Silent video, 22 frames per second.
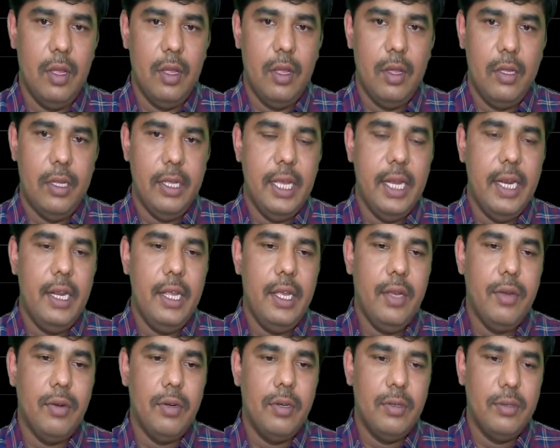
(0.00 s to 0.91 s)
n
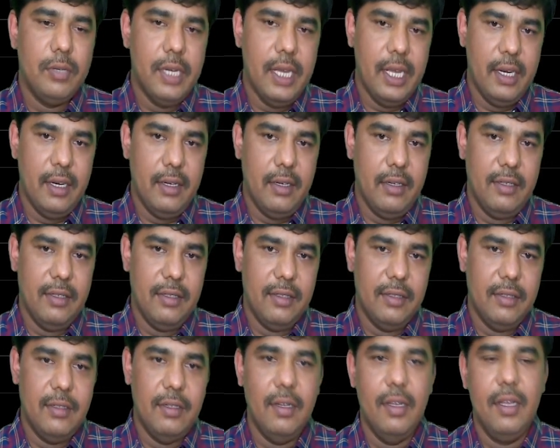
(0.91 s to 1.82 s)
equal to 10.
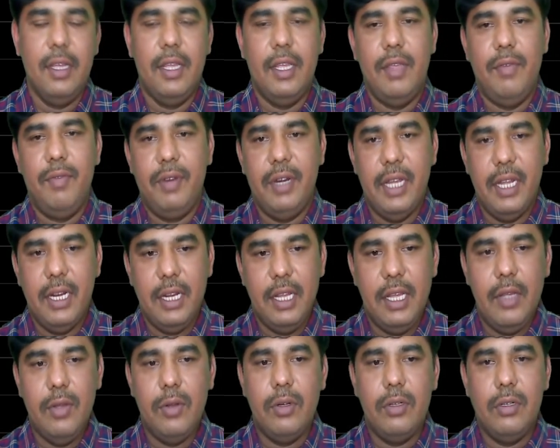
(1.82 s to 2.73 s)
If it n
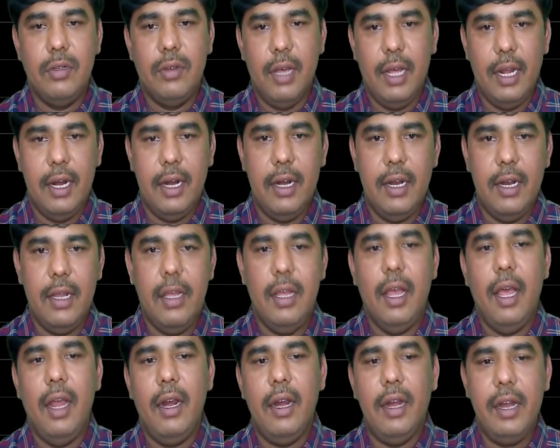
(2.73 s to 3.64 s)
equal to 100,
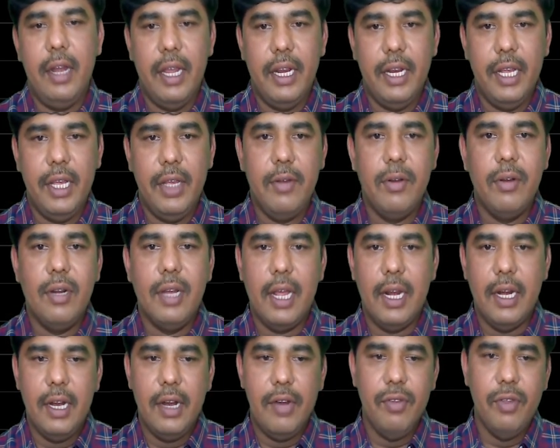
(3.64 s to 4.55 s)
n equal to
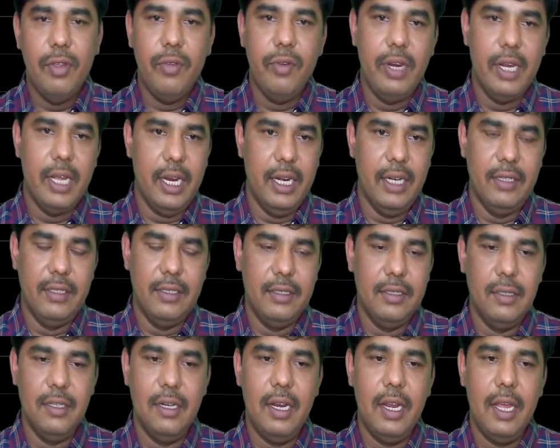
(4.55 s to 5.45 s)
100 we will get,
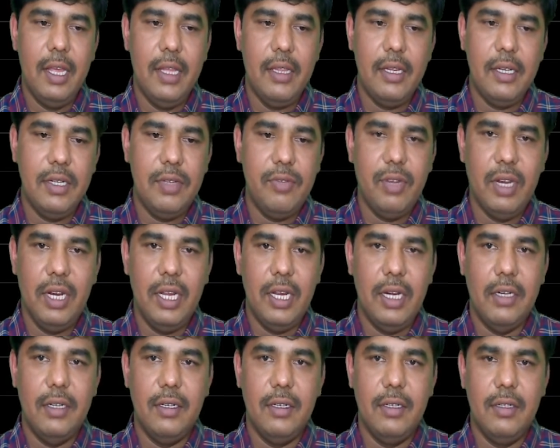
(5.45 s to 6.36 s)
like that you will get.
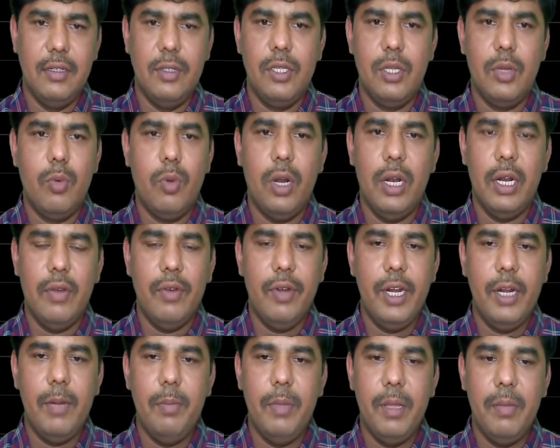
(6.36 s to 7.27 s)
So whatever
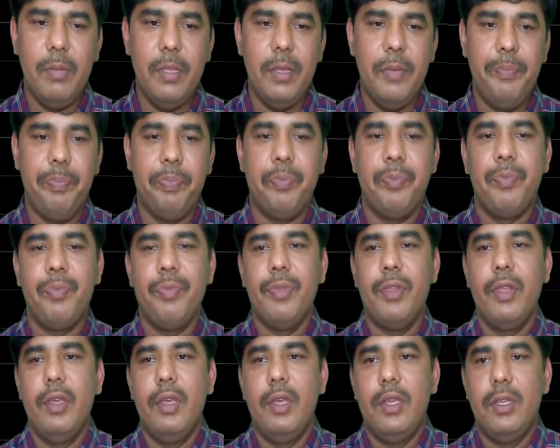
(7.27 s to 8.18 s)
it may be.
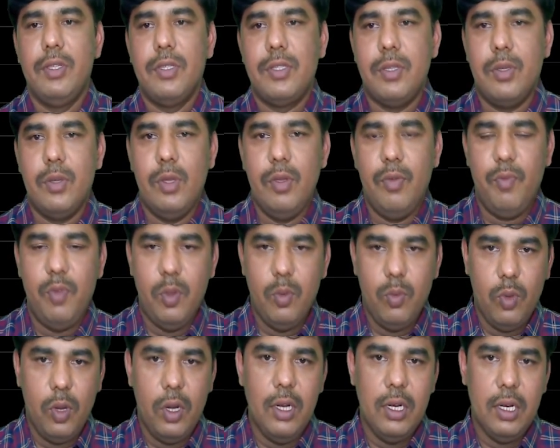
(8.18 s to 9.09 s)
So if you
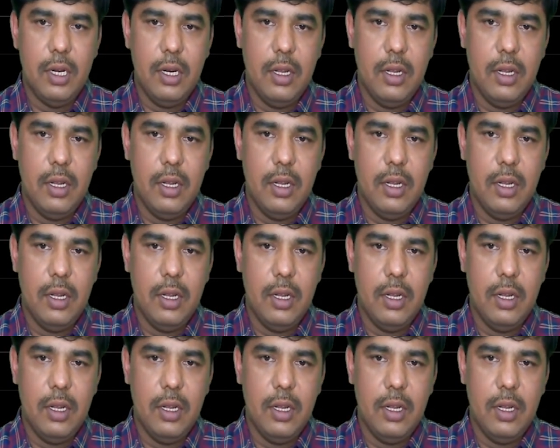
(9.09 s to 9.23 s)
want